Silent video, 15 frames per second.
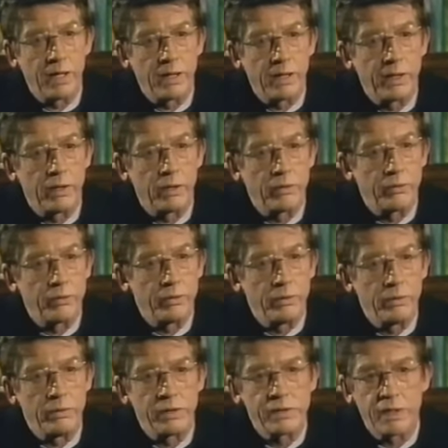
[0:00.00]
Finally got
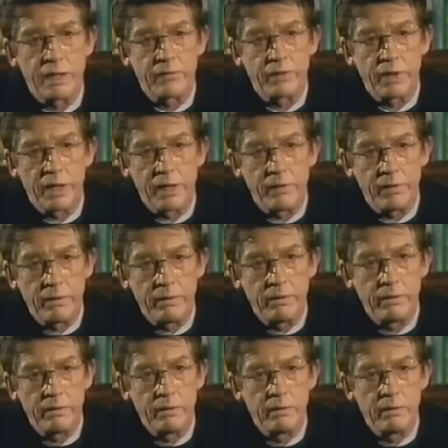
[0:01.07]
through just after eight.